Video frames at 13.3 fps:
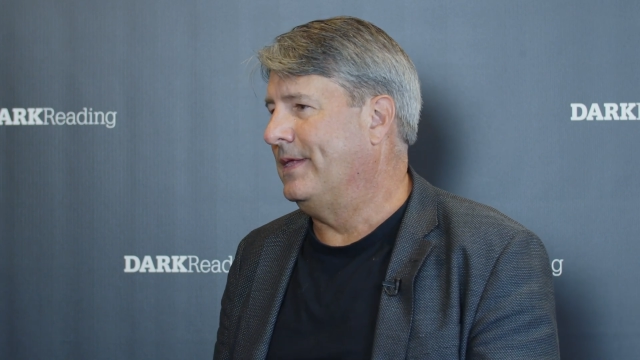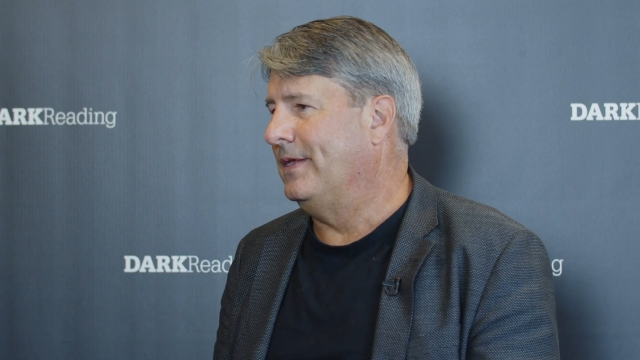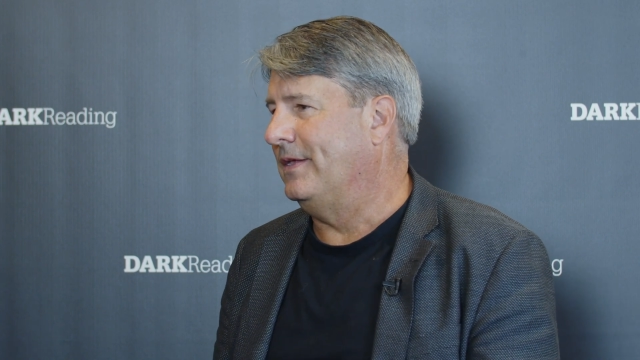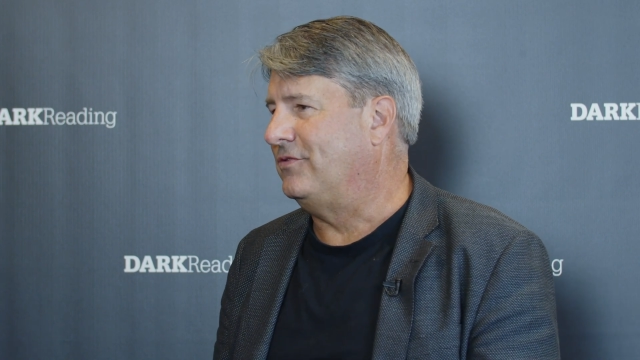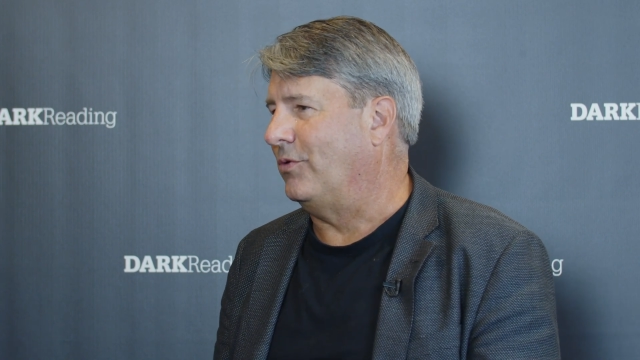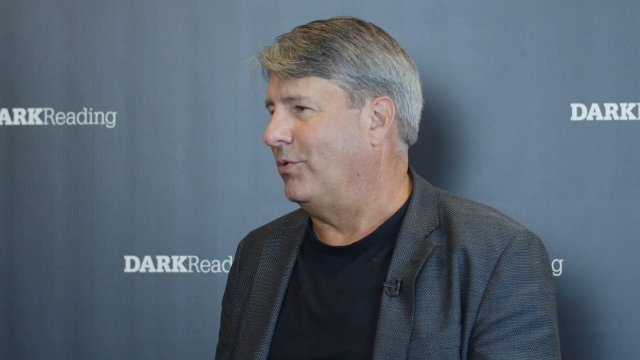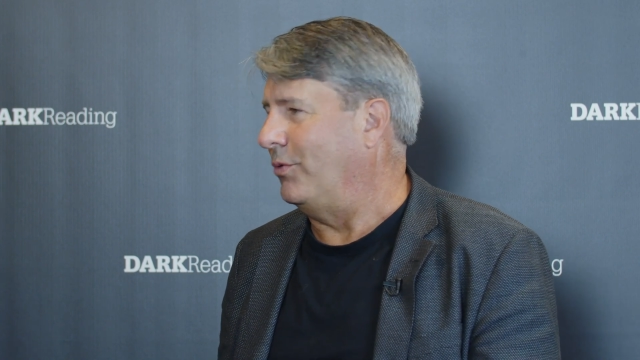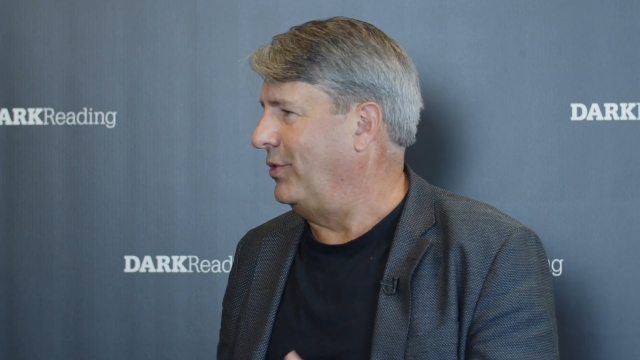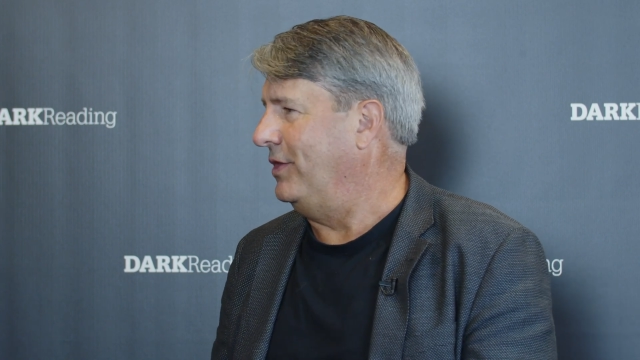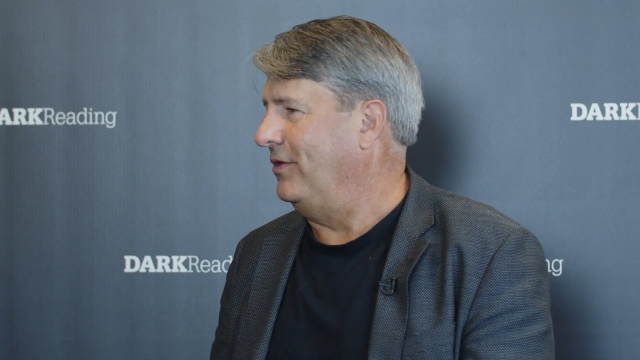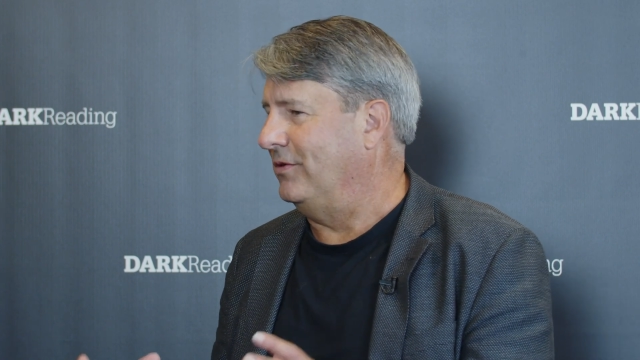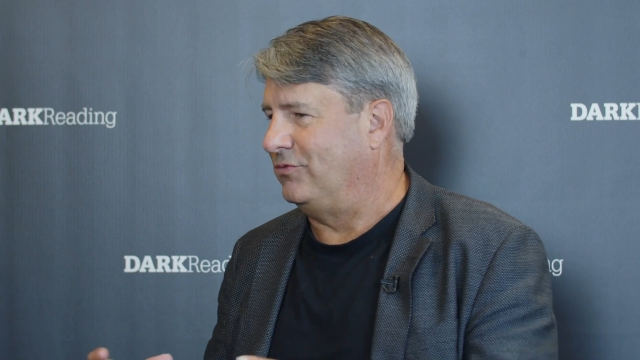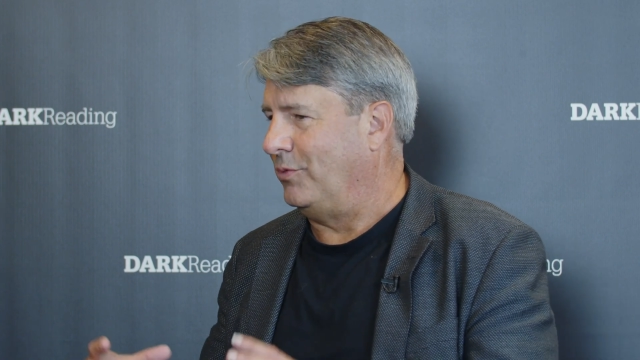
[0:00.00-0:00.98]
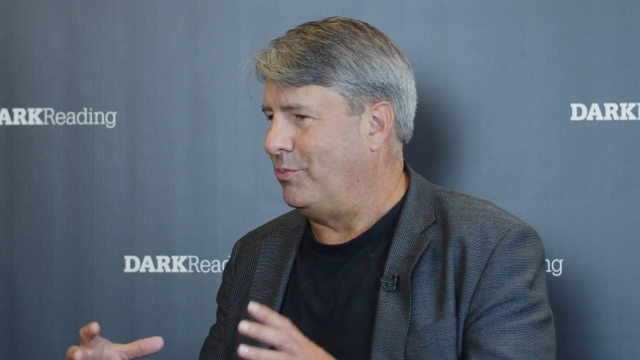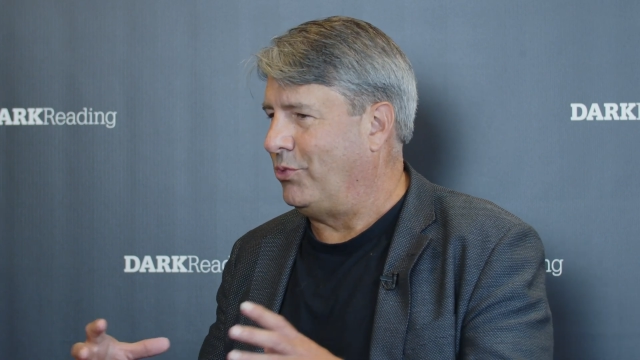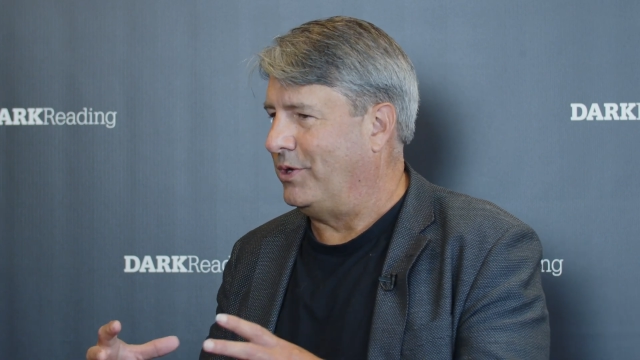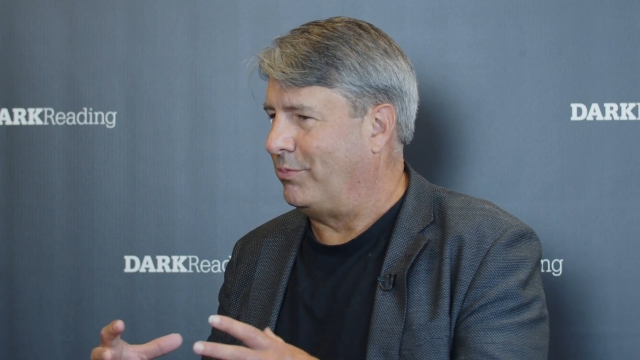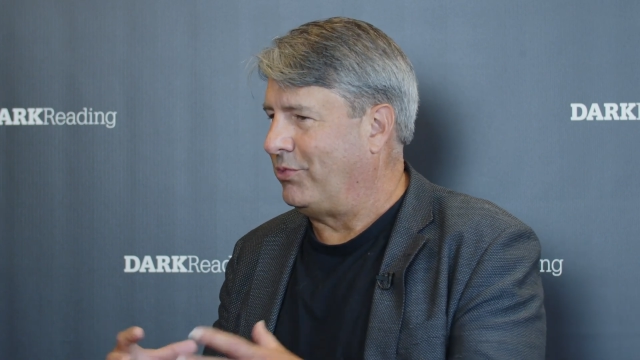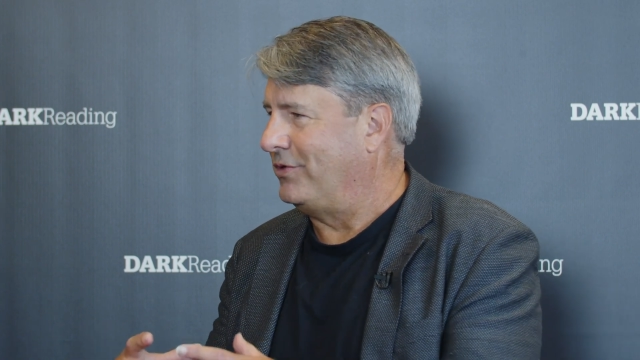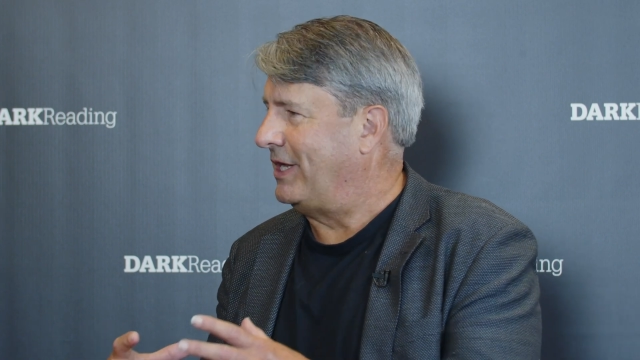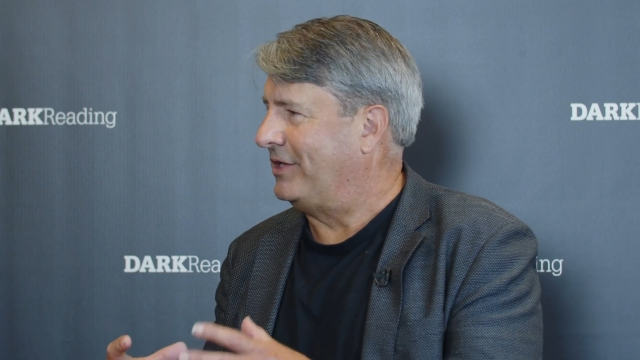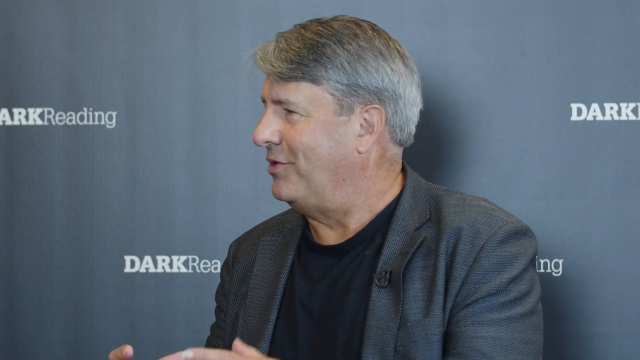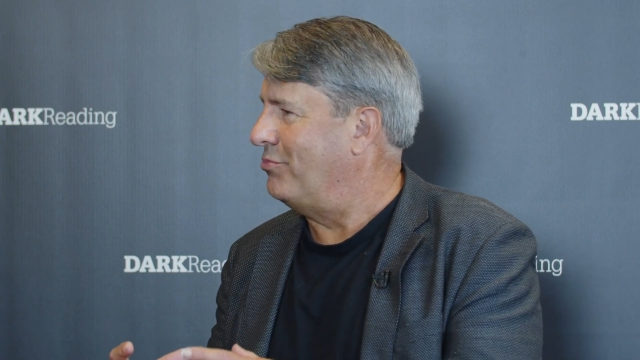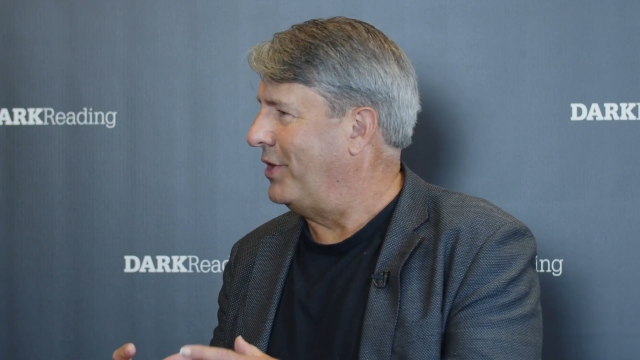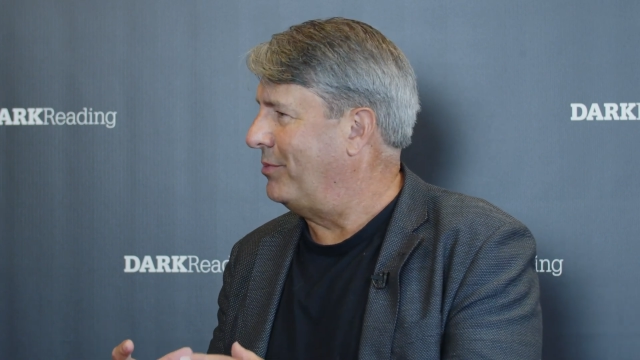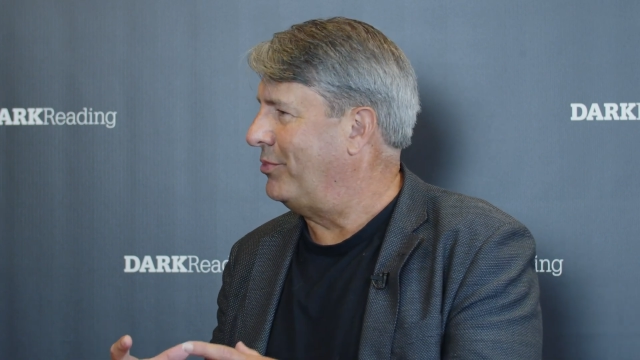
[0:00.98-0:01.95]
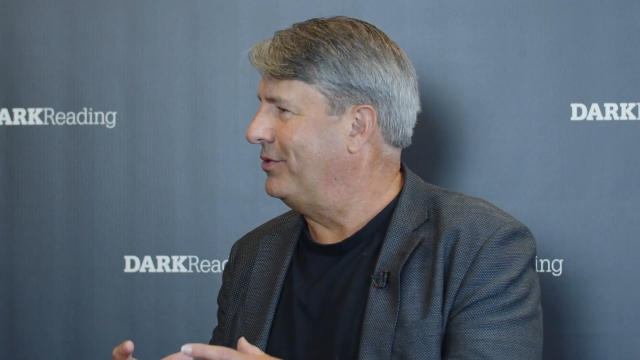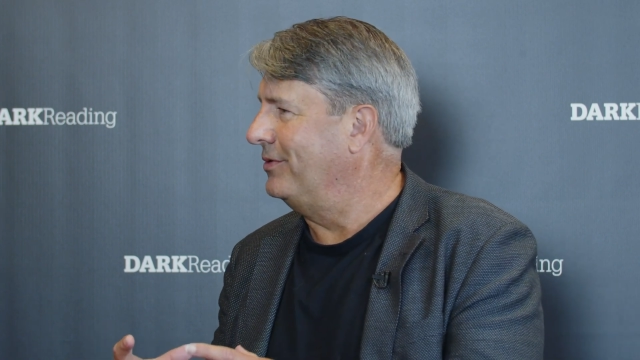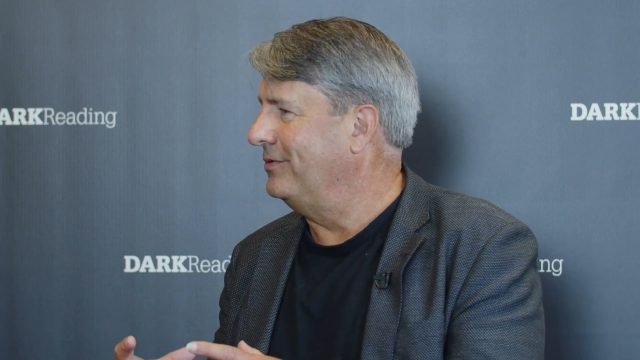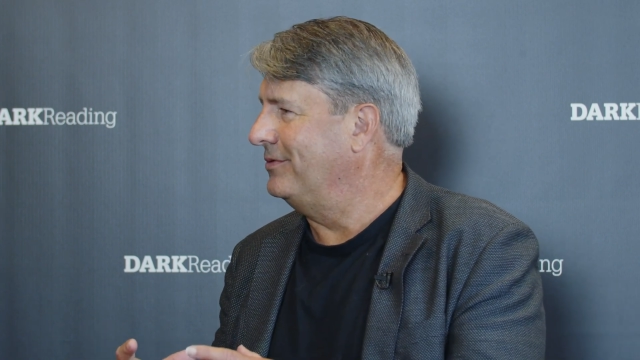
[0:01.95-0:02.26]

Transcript: So what we do is we put a protective bubble